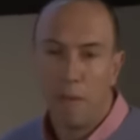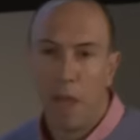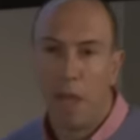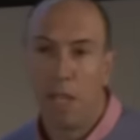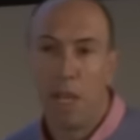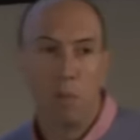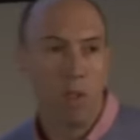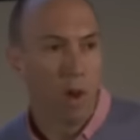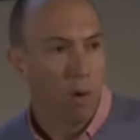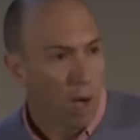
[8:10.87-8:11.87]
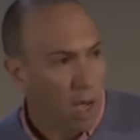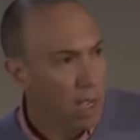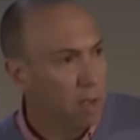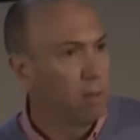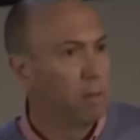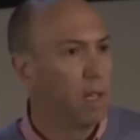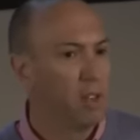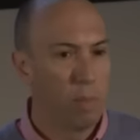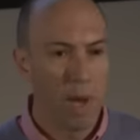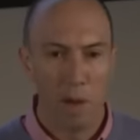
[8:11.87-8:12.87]
and again, with OA,
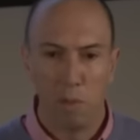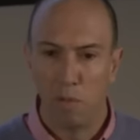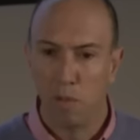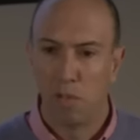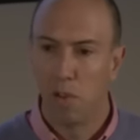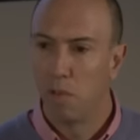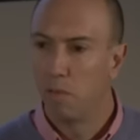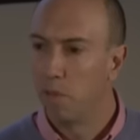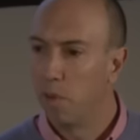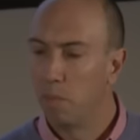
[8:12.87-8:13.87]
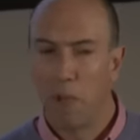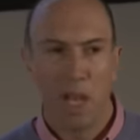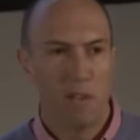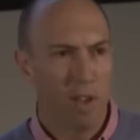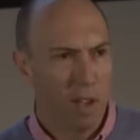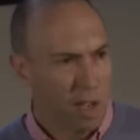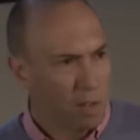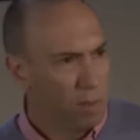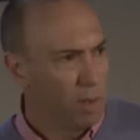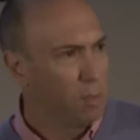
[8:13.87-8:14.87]
it's pain. We've just heard from Angie,
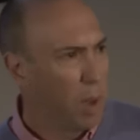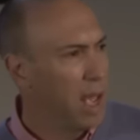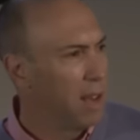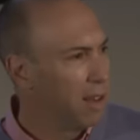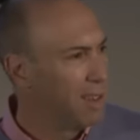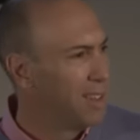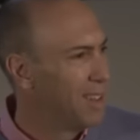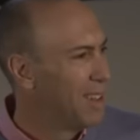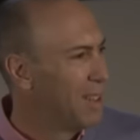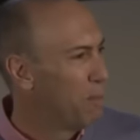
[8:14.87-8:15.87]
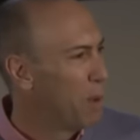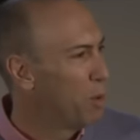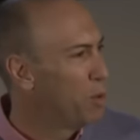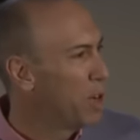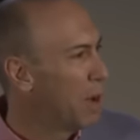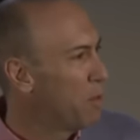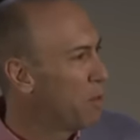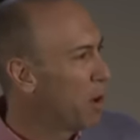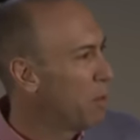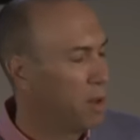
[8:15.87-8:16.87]
it's pain. People turn up for
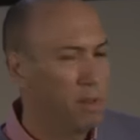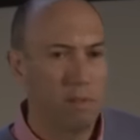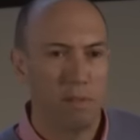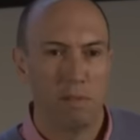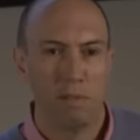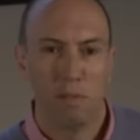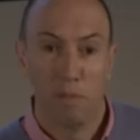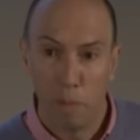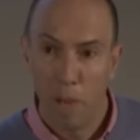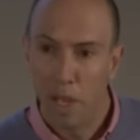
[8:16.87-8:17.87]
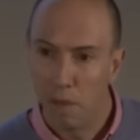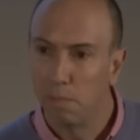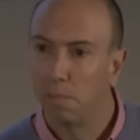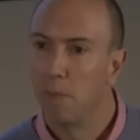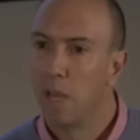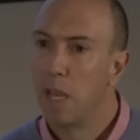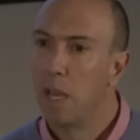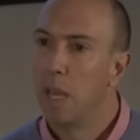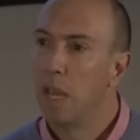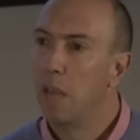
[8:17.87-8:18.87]
treatment for pain.
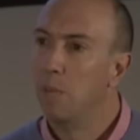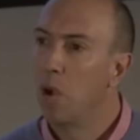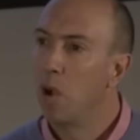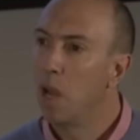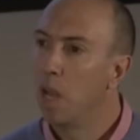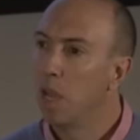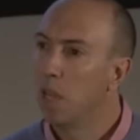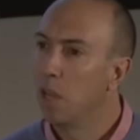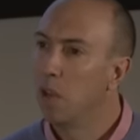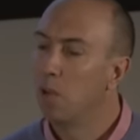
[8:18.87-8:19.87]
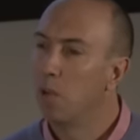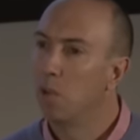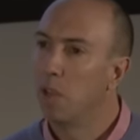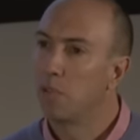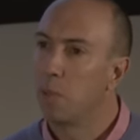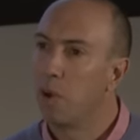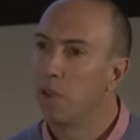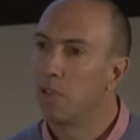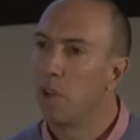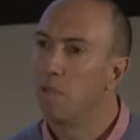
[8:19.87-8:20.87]
In my clinical
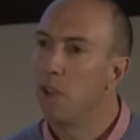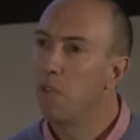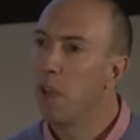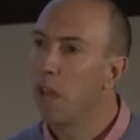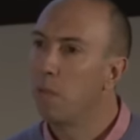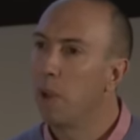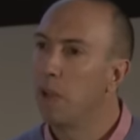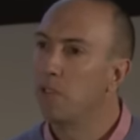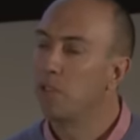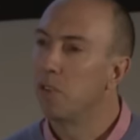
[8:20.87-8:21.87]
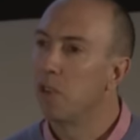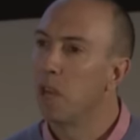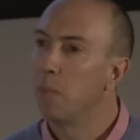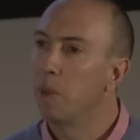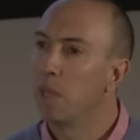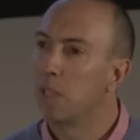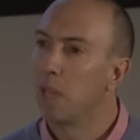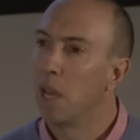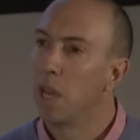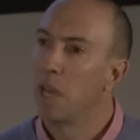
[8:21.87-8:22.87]
experience, I've never had a patient turn up and
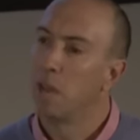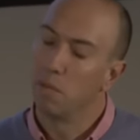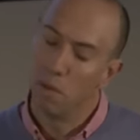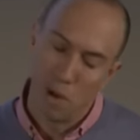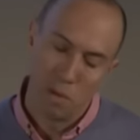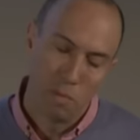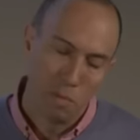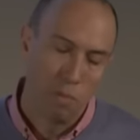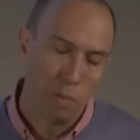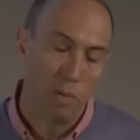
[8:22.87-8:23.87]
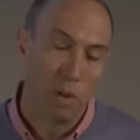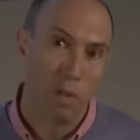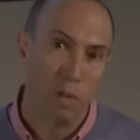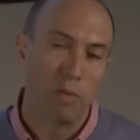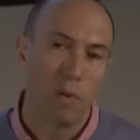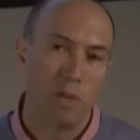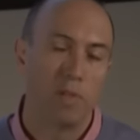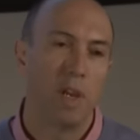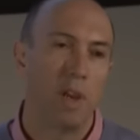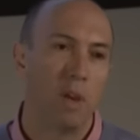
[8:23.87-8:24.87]
say, I've been really looking forward to
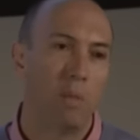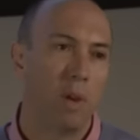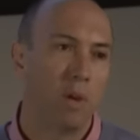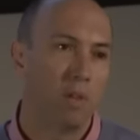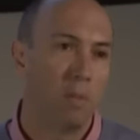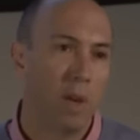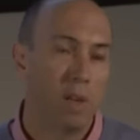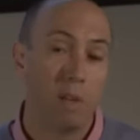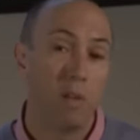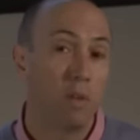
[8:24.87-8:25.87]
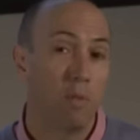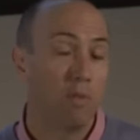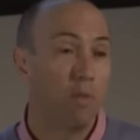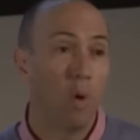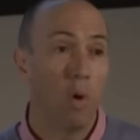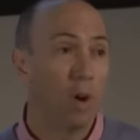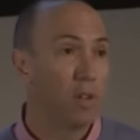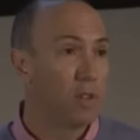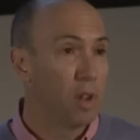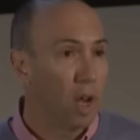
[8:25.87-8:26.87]
seeing you because my interleukin-4
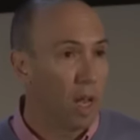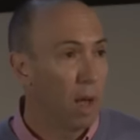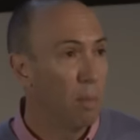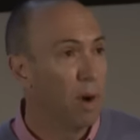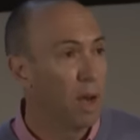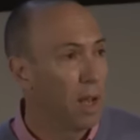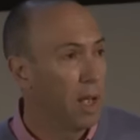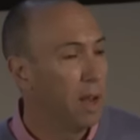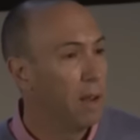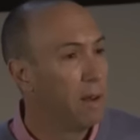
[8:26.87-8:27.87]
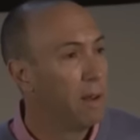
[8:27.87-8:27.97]
is slightly upregulated.